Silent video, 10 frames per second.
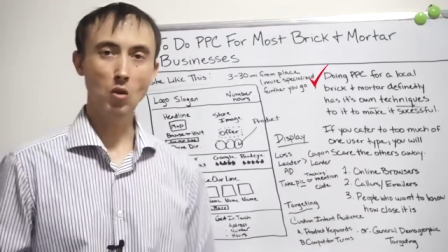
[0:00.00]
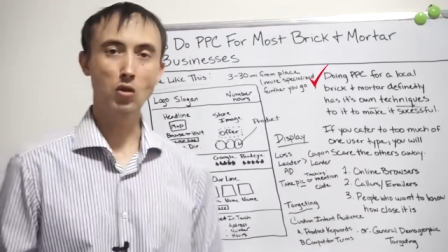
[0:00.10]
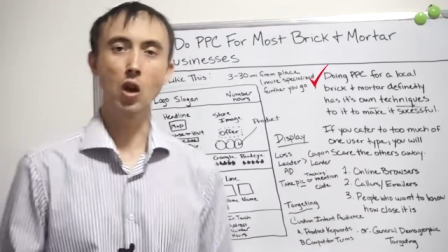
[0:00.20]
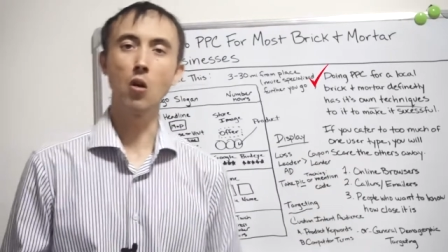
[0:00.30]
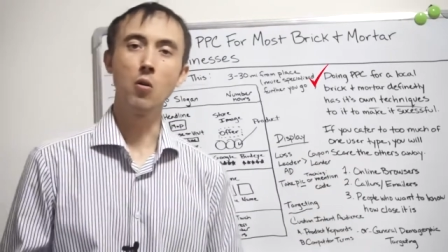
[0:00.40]

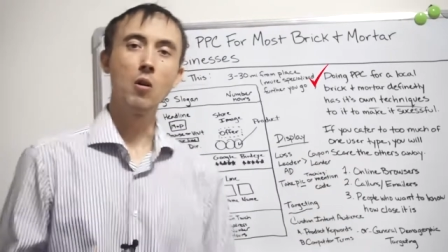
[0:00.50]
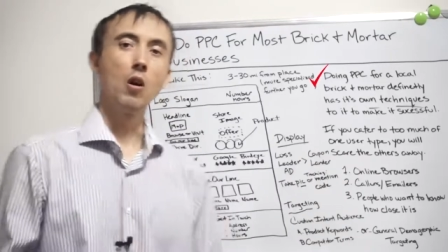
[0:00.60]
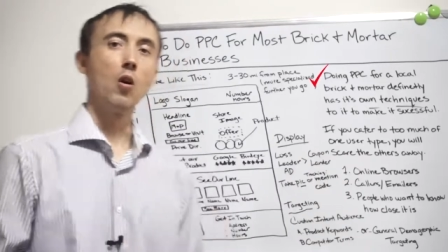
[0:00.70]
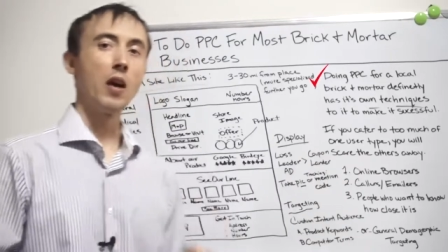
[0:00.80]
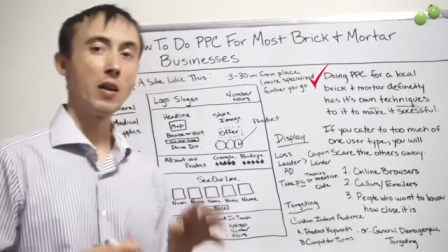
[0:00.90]
So,
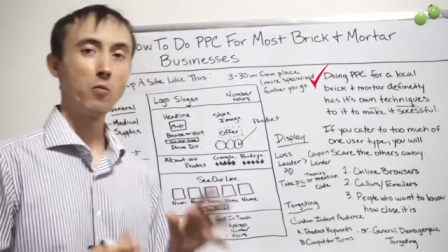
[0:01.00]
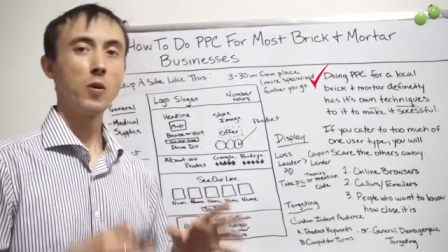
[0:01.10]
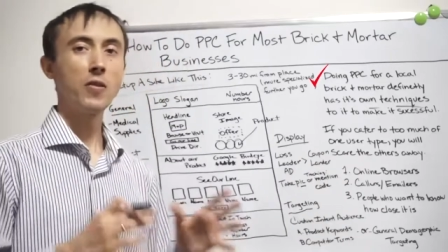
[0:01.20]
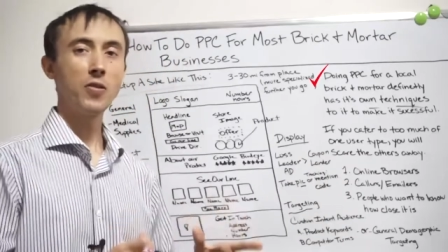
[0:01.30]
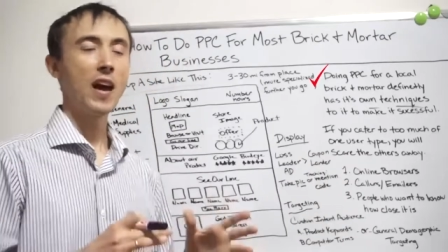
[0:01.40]
and
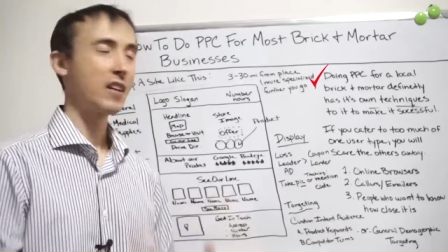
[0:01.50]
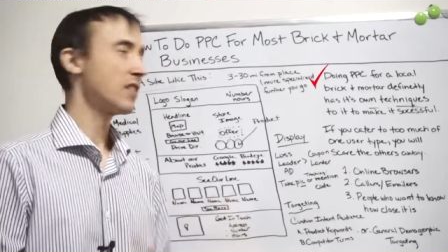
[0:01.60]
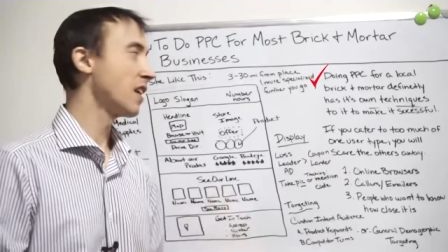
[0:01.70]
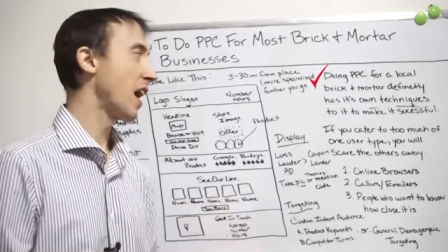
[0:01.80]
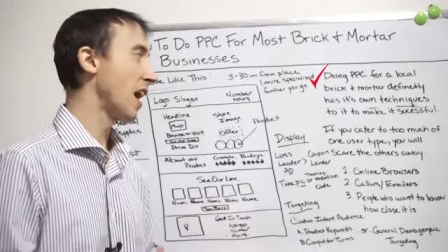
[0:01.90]
with that
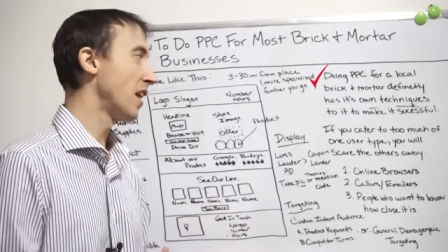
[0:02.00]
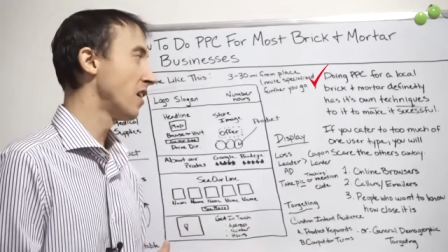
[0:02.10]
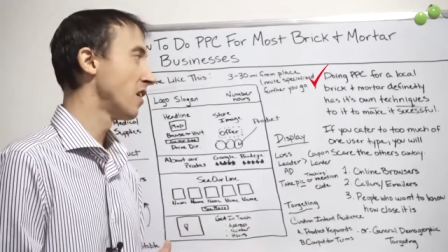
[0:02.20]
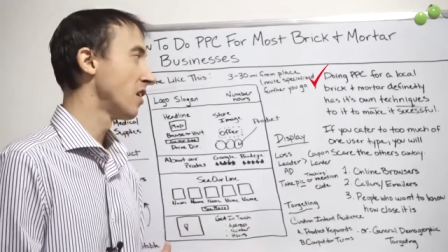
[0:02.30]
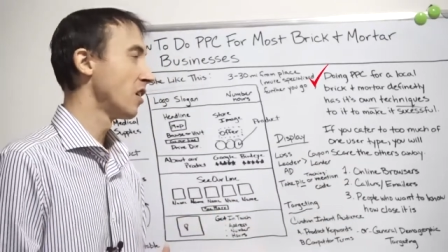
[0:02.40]
said,